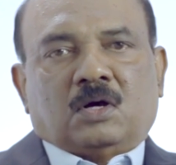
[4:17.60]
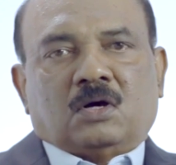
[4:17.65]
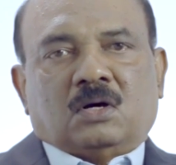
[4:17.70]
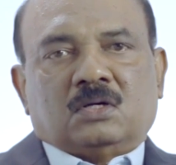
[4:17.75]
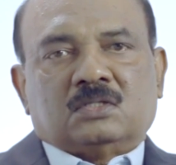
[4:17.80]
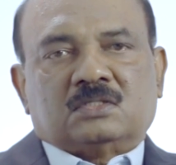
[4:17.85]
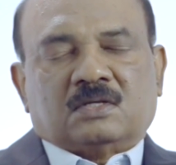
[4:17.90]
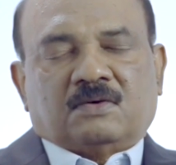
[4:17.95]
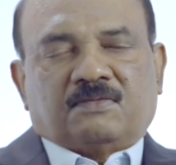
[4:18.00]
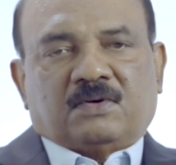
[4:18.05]

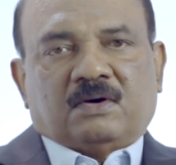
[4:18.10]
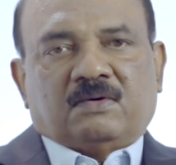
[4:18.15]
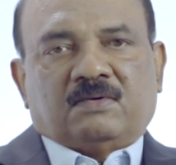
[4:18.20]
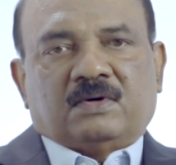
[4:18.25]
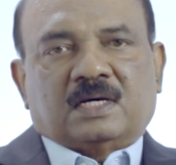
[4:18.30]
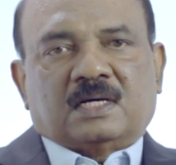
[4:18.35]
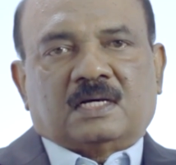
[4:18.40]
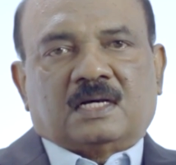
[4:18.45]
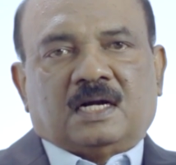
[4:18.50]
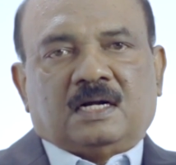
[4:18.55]
because of
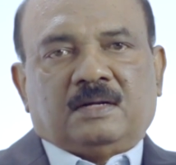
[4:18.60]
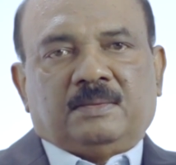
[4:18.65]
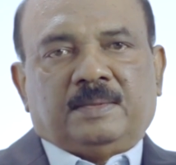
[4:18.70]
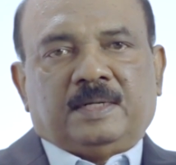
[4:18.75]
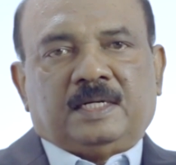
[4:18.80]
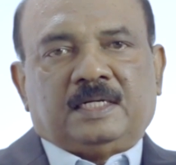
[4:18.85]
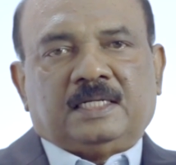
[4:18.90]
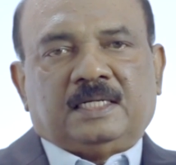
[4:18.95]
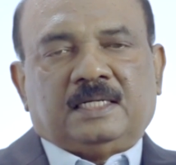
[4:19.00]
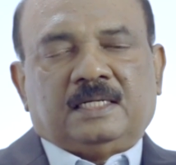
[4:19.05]
our
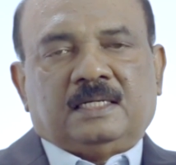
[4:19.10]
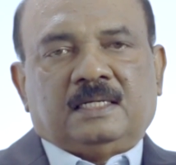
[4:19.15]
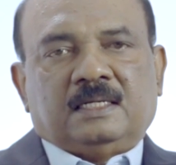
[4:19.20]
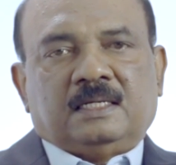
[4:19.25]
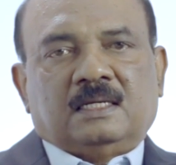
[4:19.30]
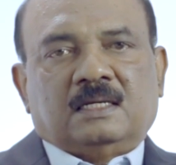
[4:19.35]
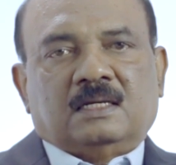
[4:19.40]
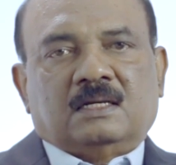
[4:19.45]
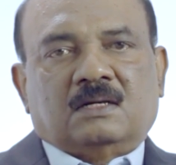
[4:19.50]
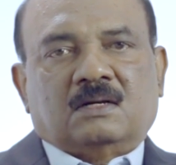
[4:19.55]
credibility,
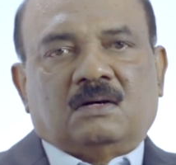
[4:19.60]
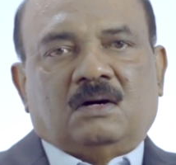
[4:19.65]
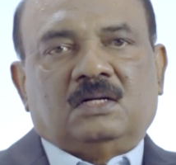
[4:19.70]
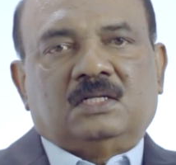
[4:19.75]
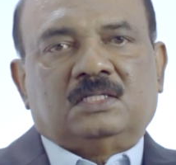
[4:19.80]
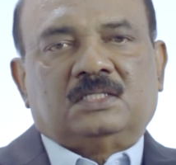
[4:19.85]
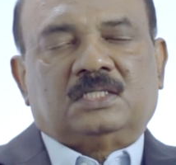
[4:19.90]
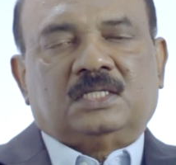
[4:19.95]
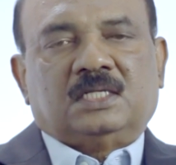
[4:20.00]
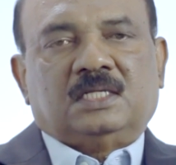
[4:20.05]

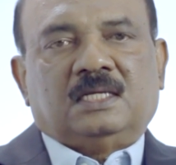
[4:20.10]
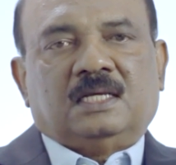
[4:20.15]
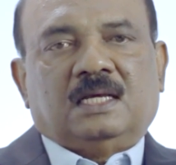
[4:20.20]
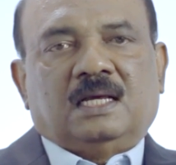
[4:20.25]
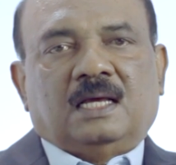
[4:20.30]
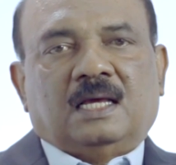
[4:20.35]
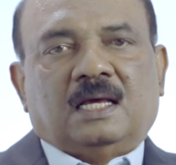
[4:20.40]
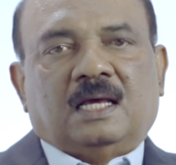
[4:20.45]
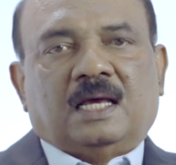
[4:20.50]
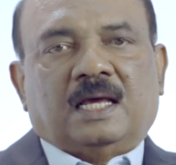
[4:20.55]
quality,
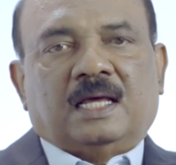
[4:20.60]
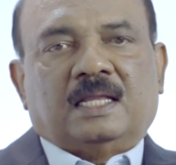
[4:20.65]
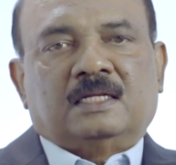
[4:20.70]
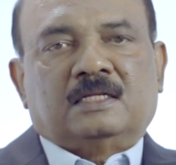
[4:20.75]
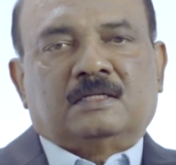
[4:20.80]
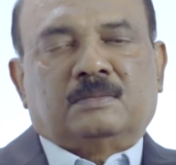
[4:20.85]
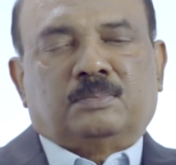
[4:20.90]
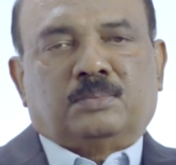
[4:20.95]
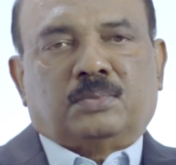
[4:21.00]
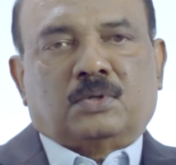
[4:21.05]

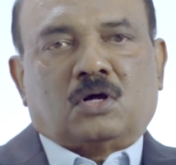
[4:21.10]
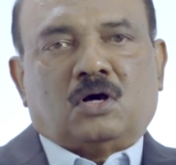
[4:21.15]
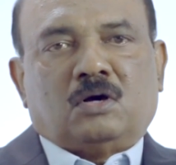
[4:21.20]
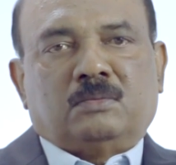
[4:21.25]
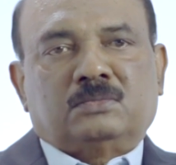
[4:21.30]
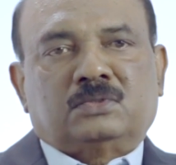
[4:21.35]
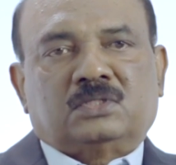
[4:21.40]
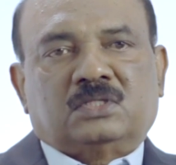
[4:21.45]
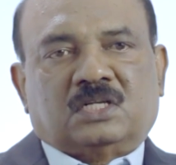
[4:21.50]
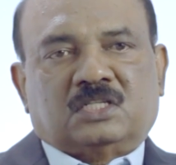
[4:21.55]
and
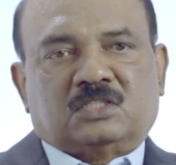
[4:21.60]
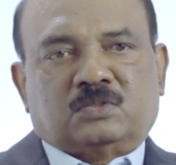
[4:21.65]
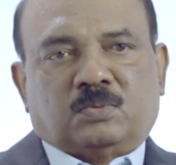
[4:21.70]
prompt